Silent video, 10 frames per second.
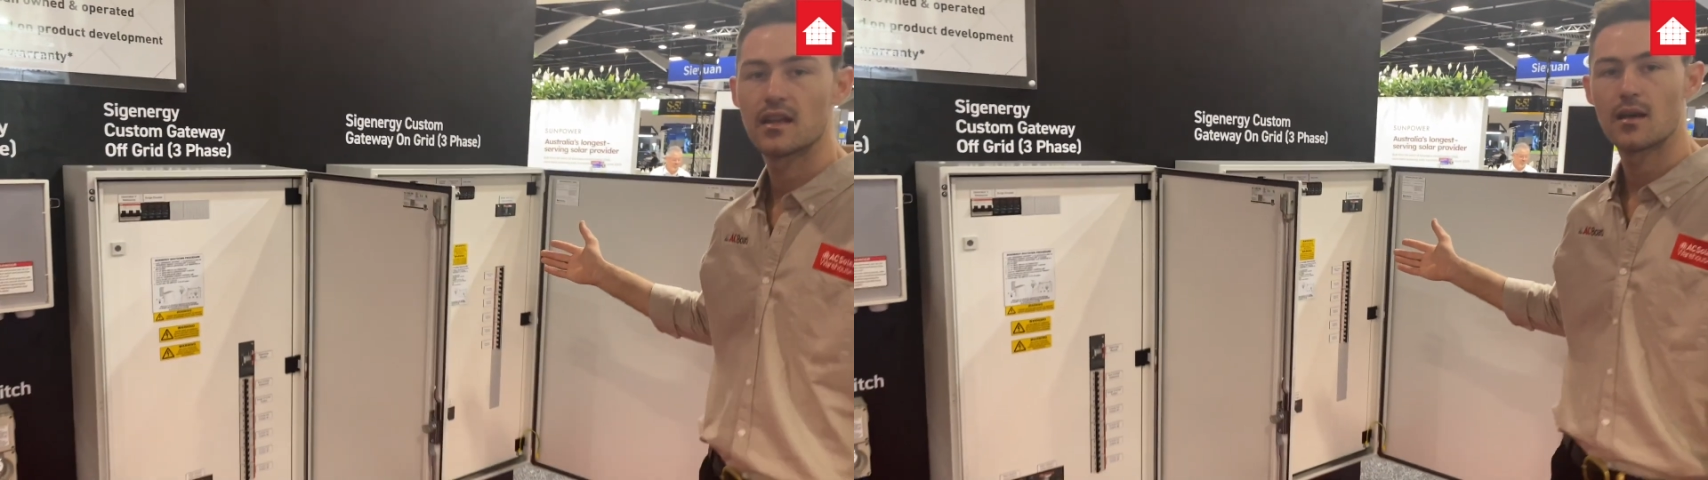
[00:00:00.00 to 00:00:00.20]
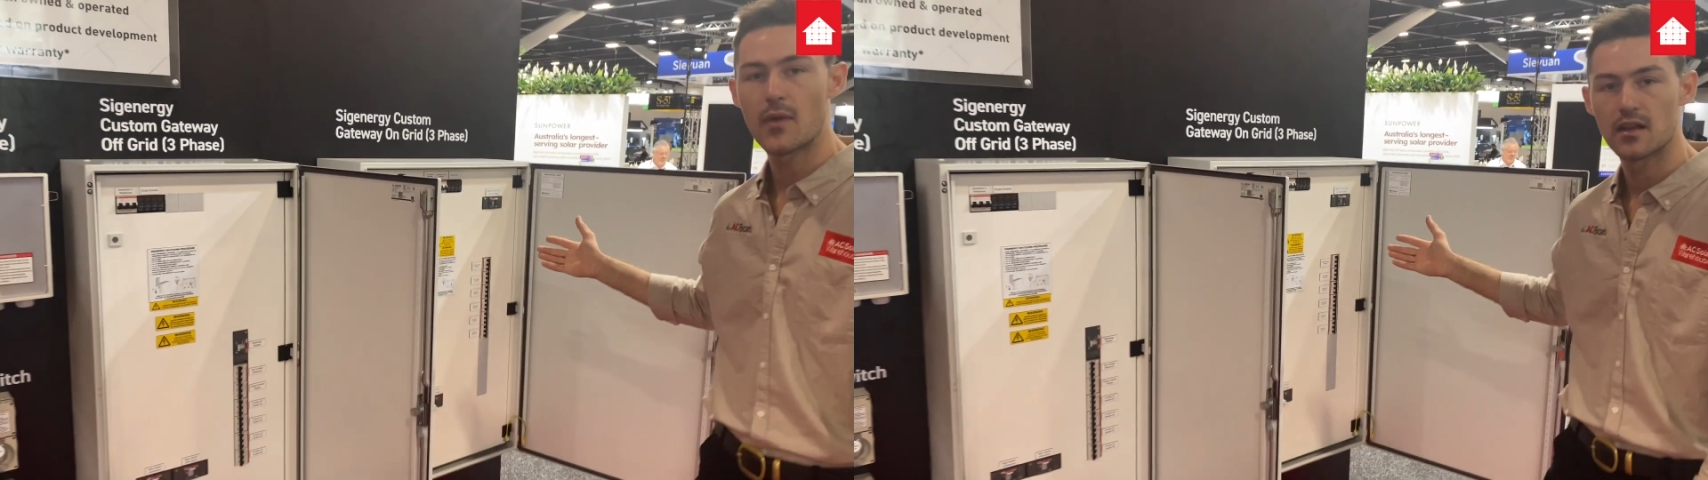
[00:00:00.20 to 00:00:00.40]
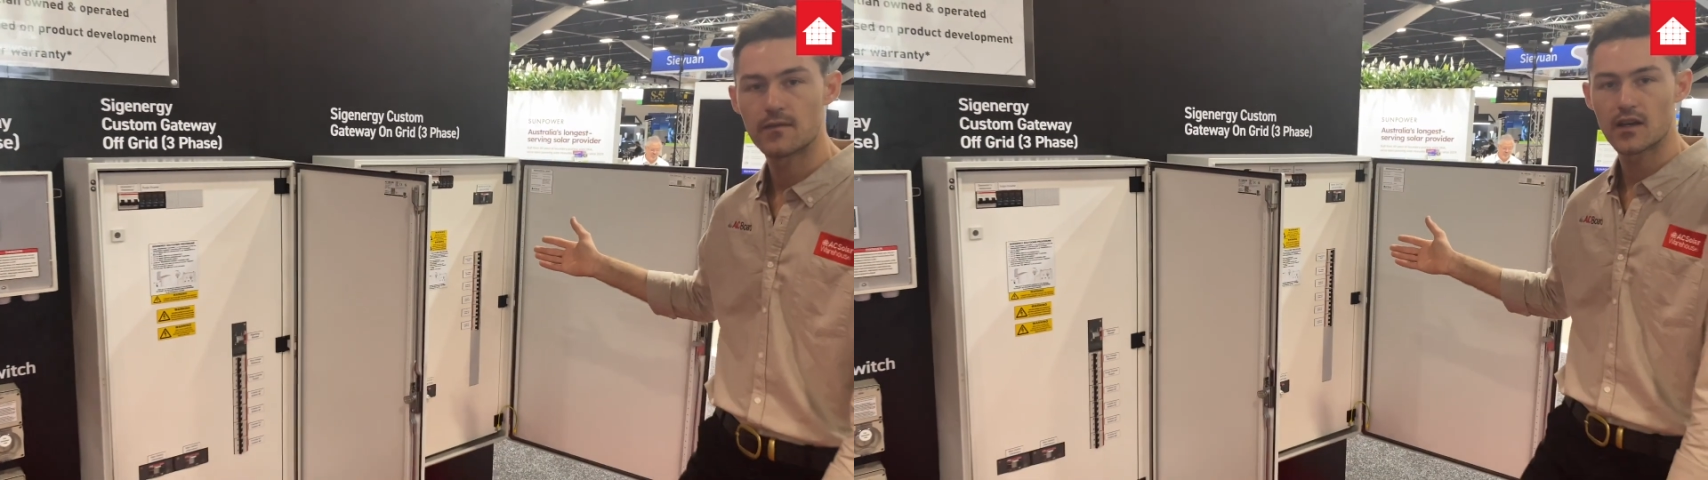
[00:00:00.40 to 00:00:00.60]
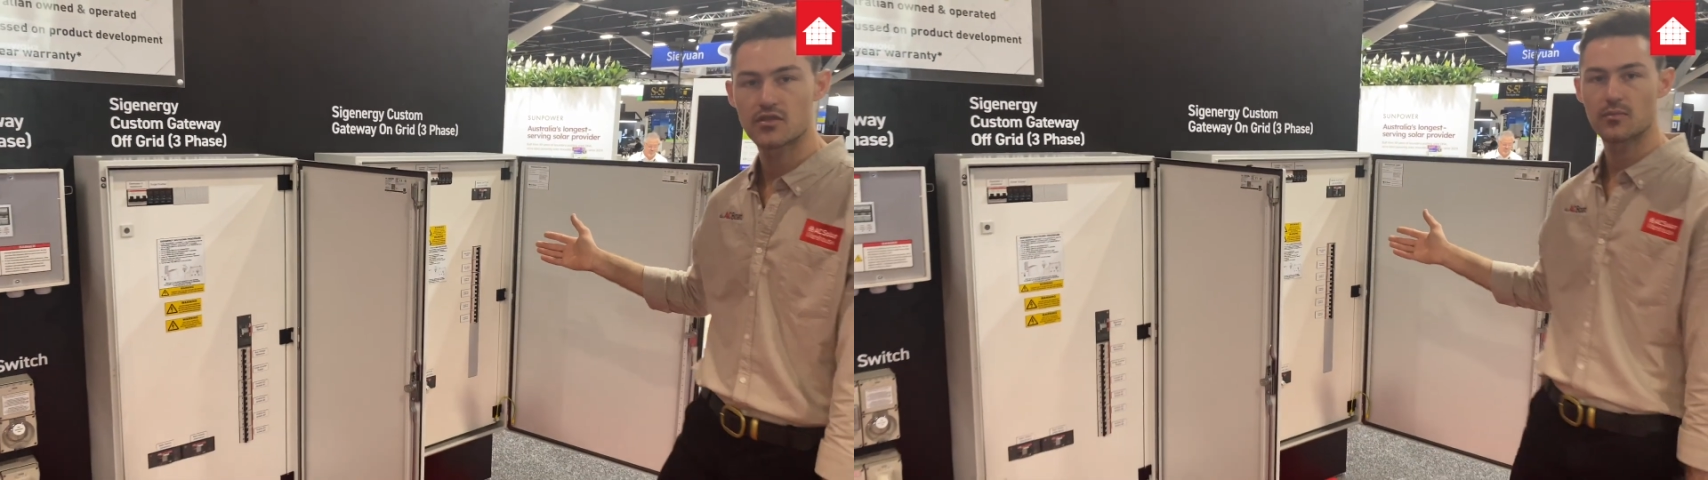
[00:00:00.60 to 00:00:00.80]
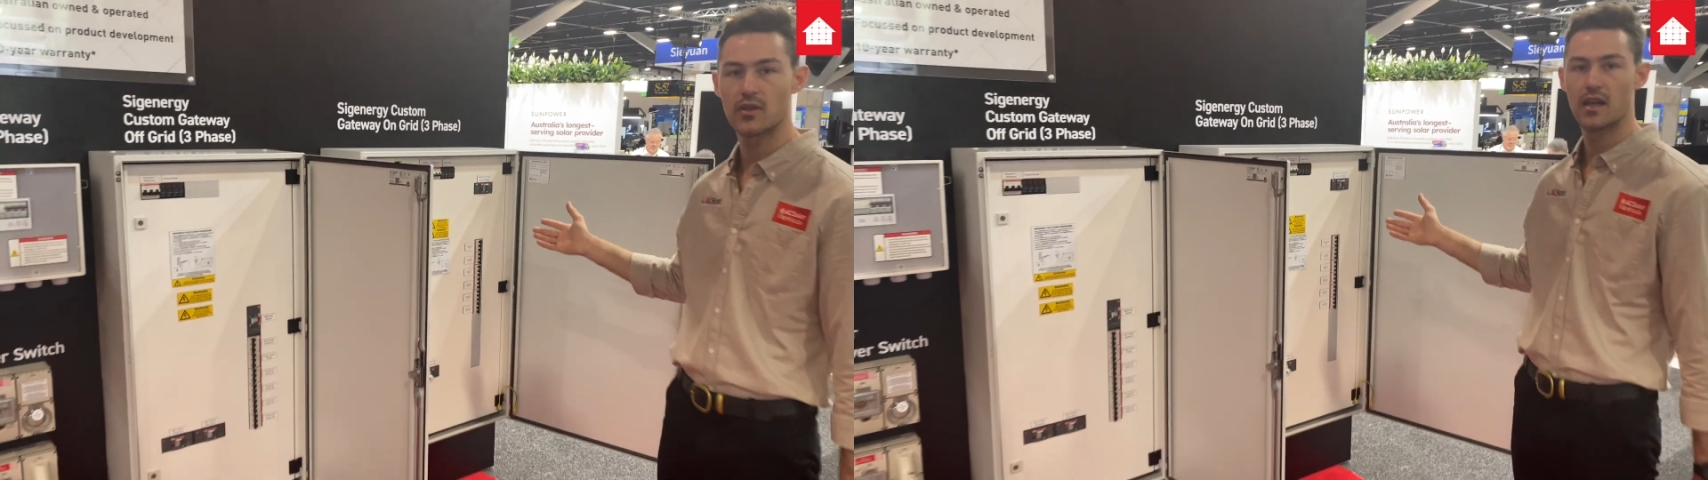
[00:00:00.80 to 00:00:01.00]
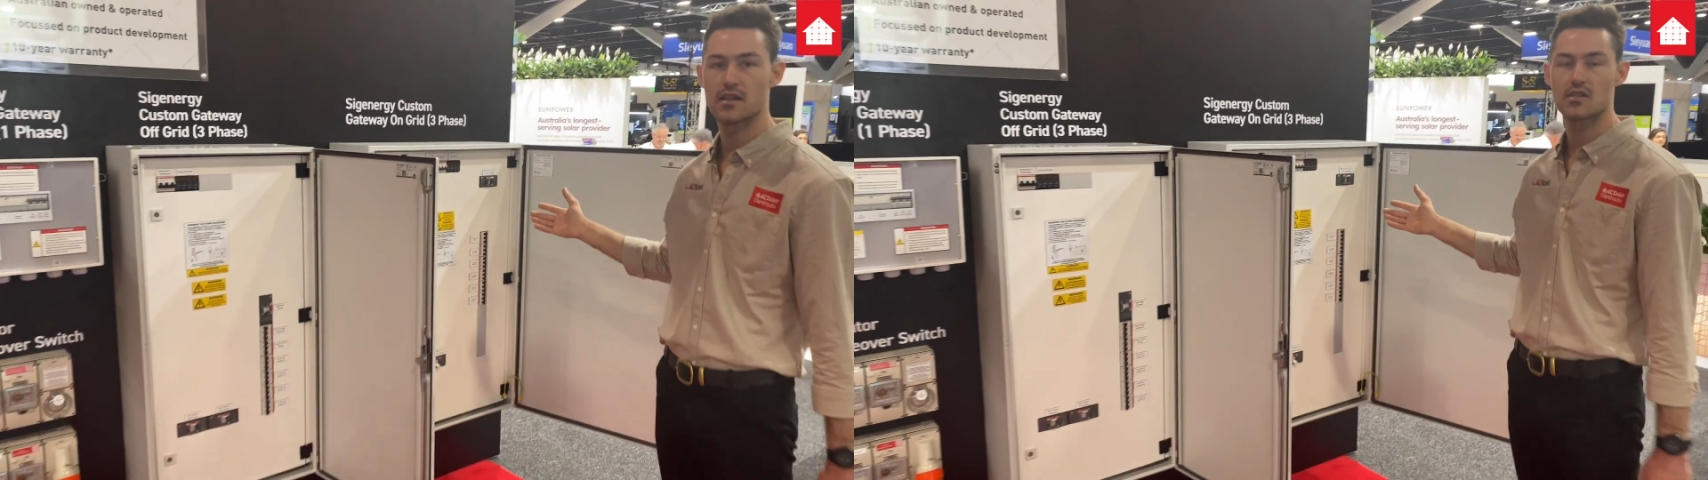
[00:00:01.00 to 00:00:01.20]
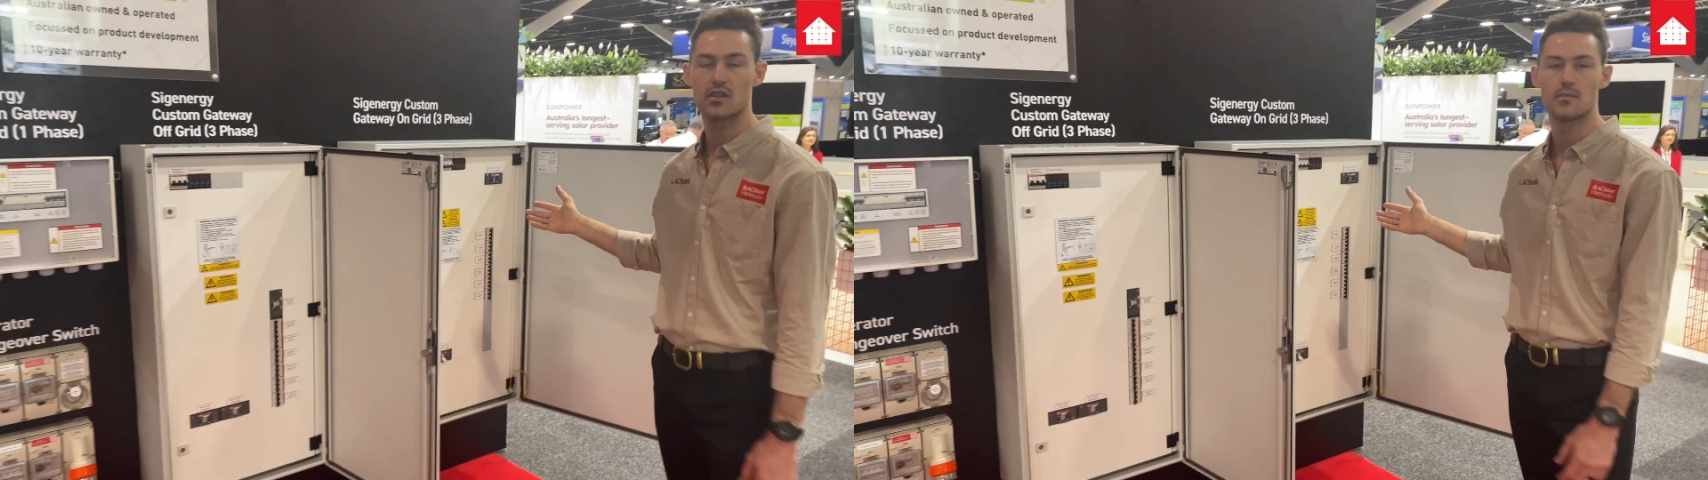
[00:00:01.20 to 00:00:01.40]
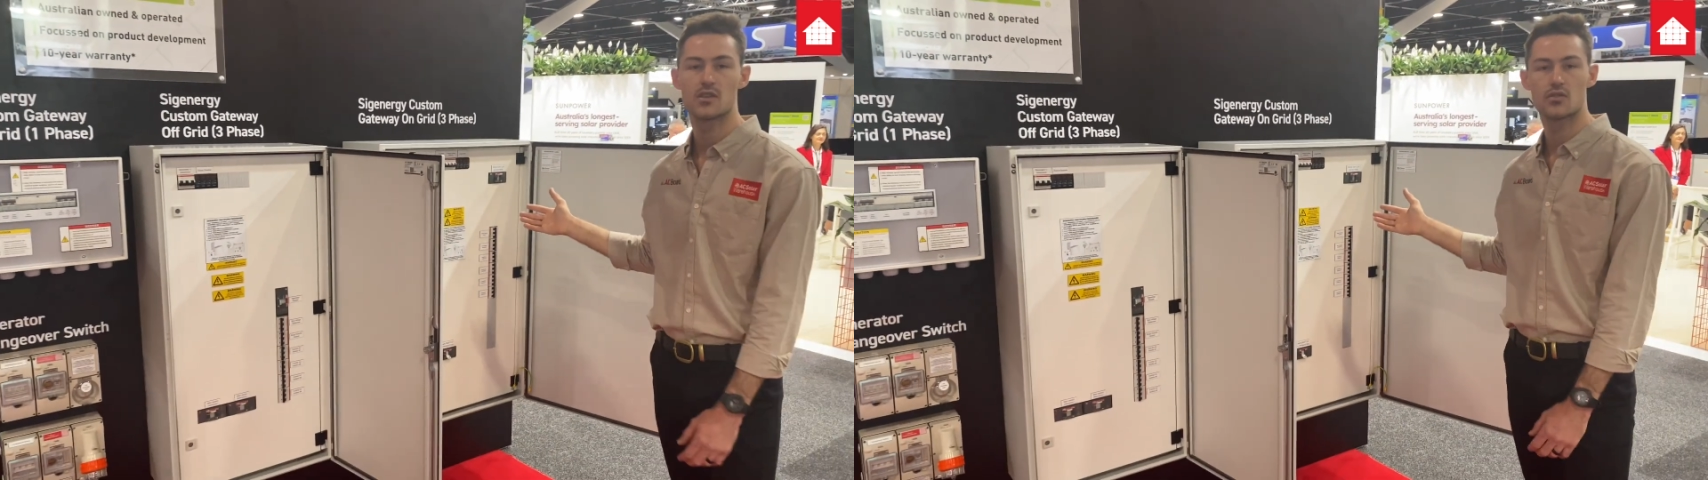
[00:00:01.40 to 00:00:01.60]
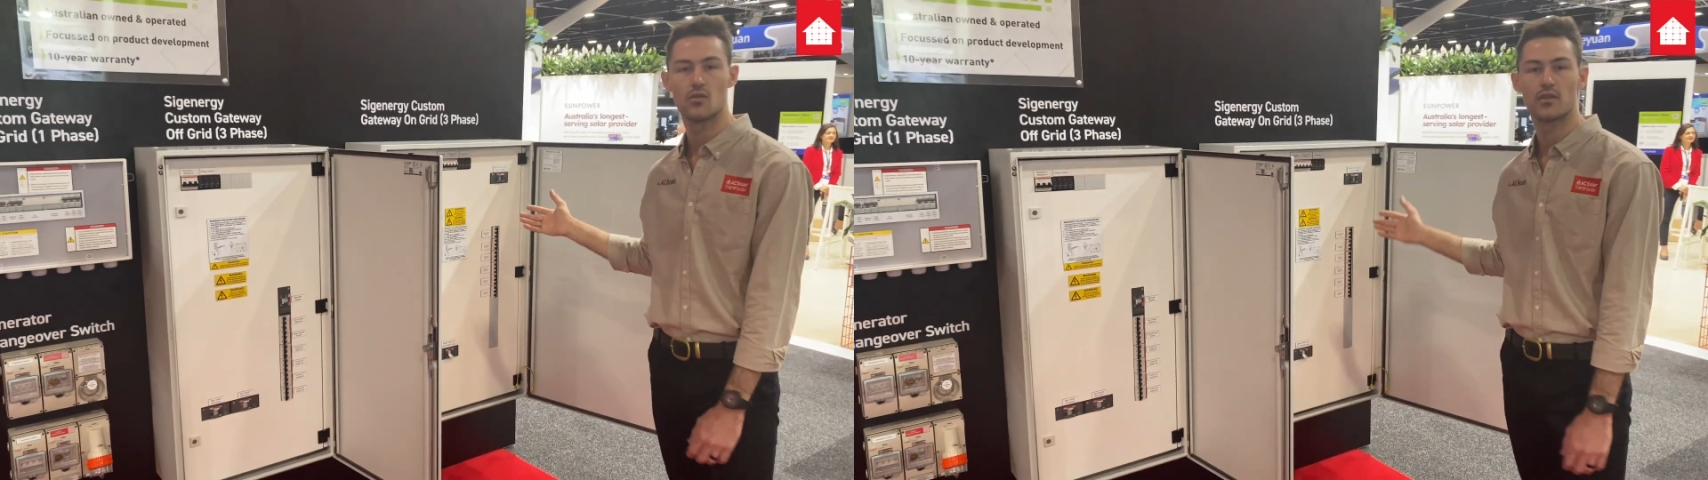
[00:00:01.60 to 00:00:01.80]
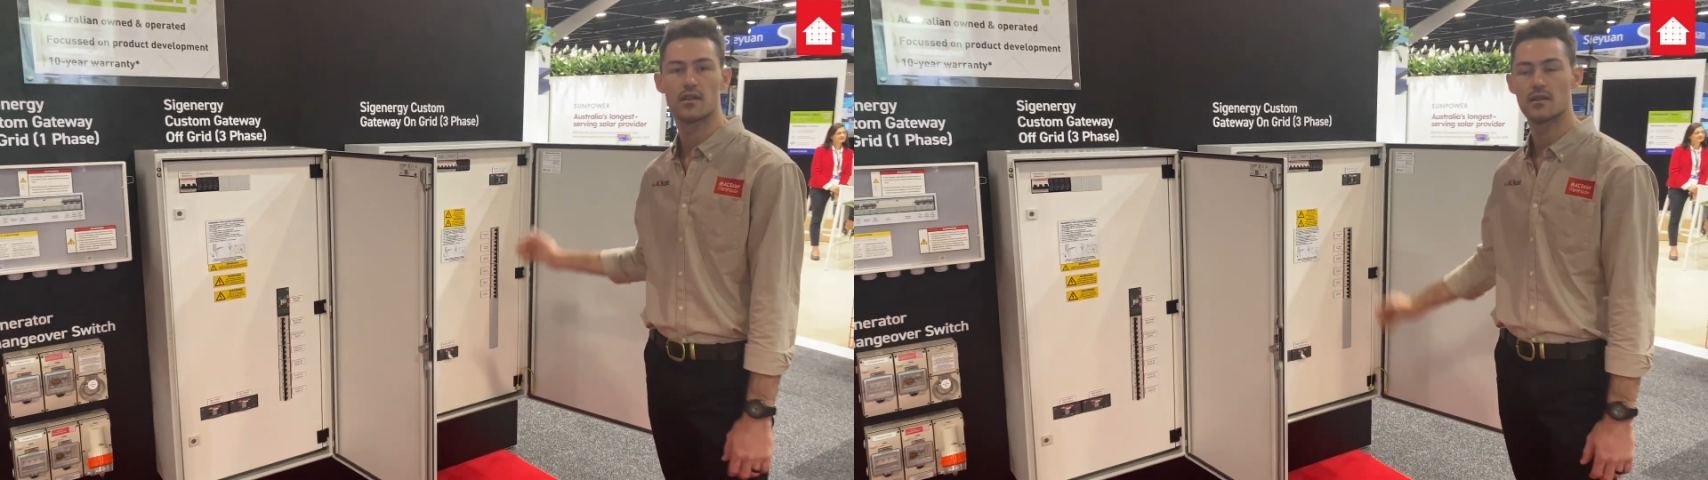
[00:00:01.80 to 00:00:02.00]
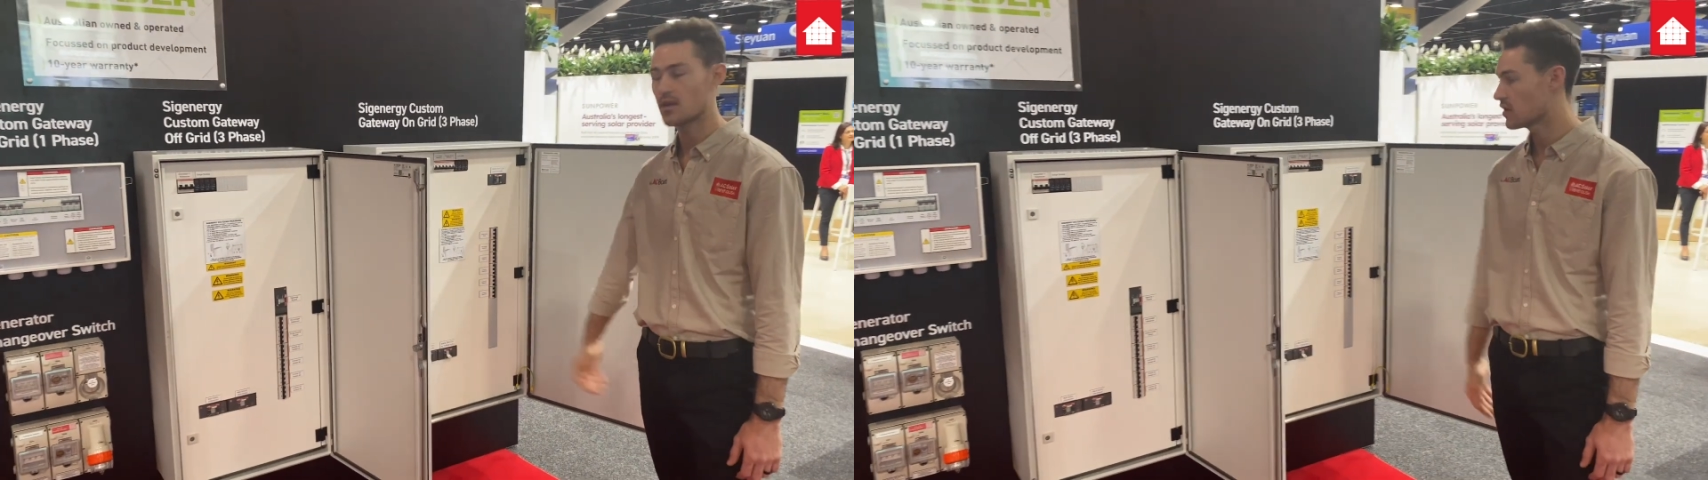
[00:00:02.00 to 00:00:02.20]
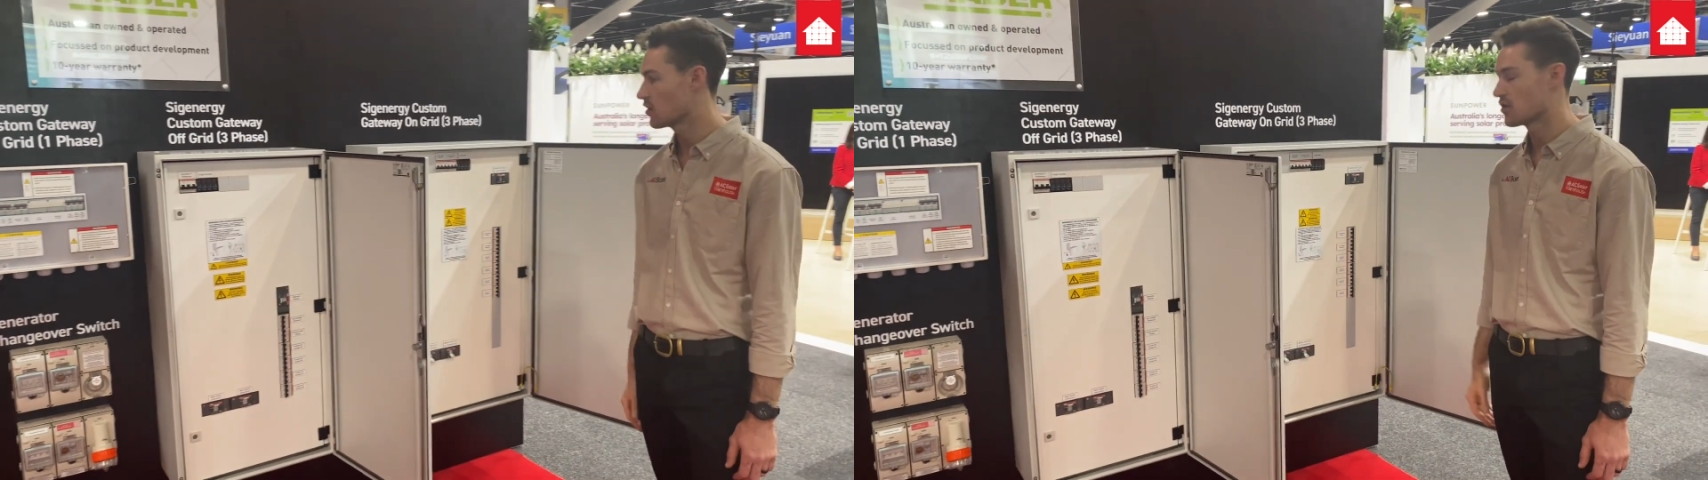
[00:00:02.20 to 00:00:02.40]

our manufacturing plant, so you can be sure that your